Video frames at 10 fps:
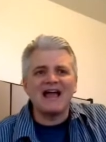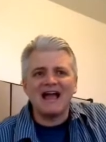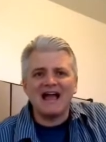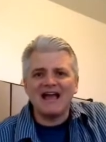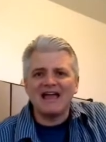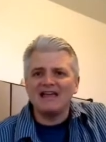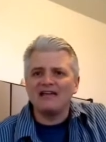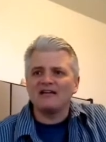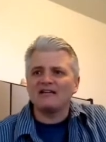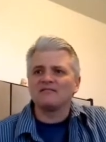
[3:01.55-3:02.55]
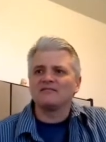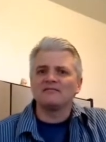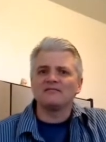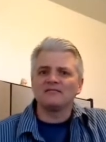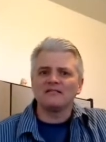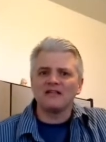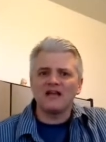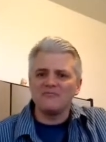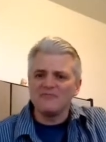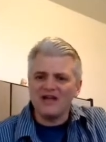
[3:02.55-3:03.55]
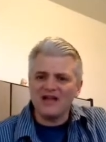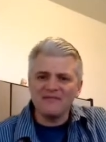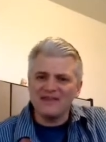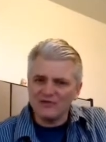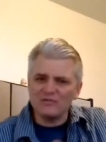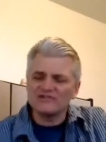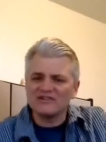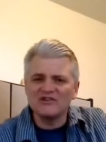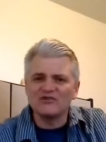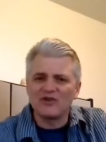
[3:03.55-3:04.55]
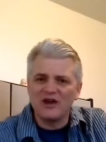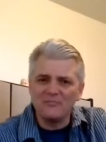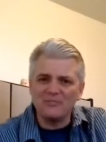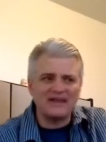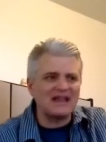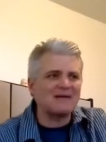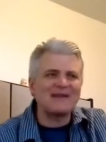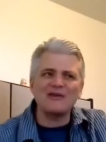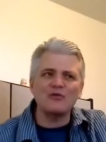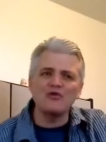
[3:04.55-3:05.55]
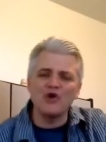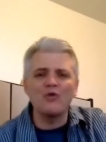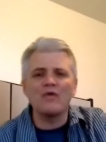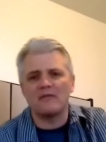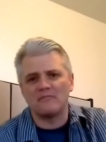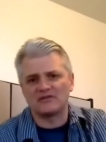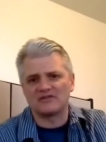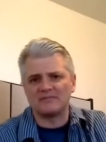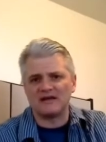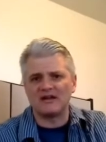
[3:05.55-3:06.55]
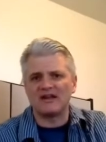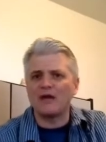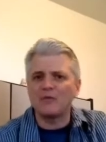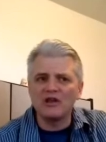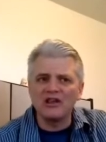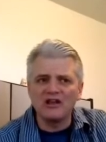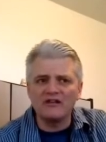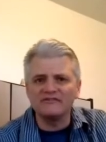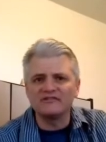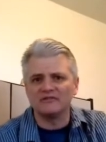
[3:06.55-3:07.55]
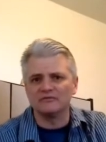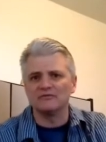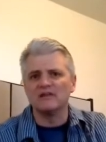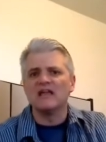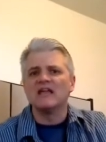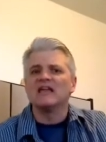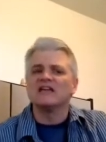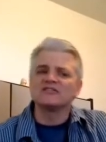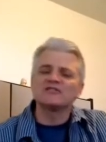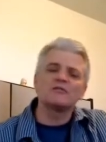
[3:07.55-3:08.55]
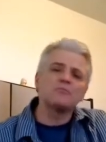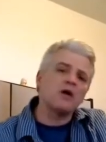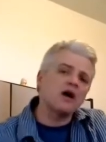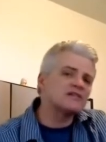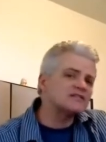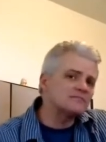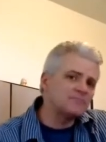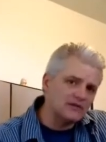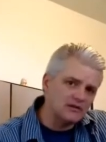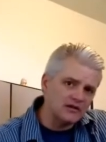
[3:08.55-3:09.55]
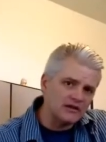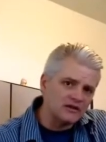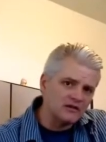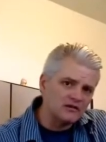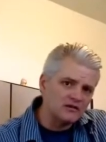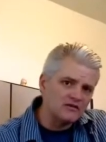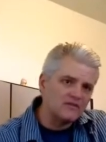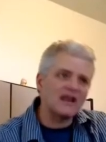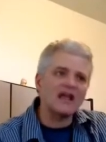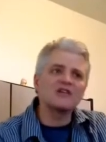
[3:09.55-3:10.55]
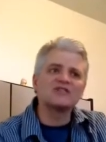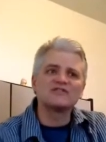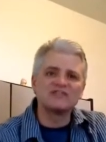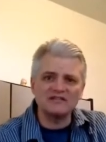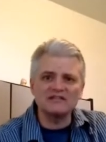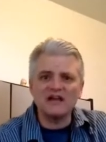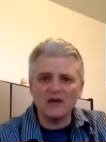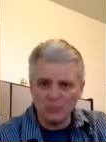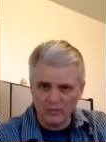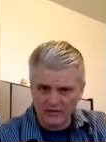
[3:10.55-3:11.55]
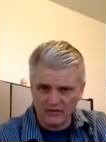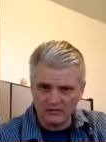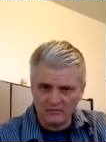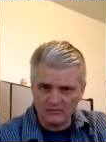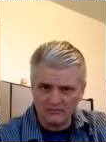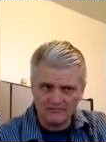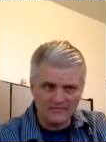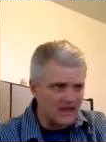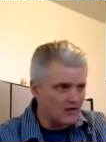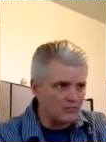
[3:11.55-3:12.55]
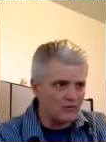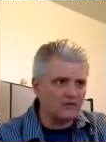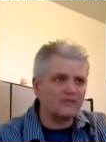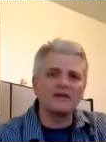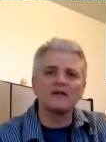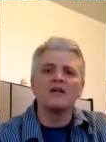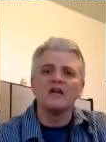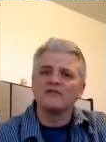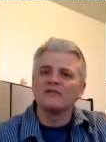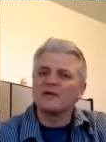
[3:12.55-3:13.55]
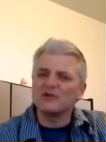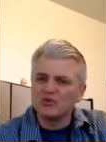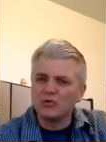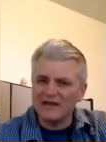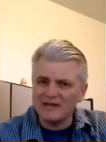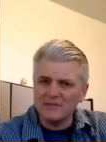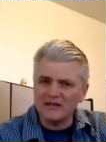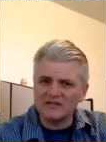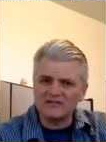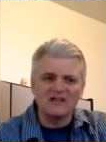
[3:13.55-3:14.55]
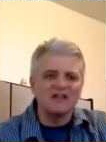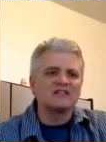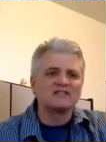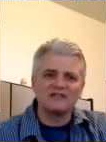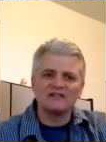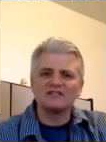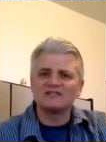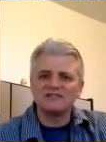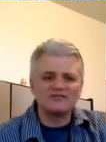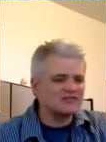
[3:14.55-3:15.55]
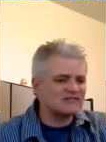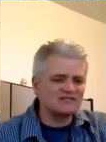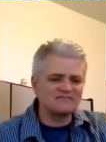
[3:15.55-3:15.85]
I, uh, I'm, I'm interested in your company, and I don't know that much about it. I would love to. Is there a possibility that I could sit down with you at work there for about 20 minutes to, to just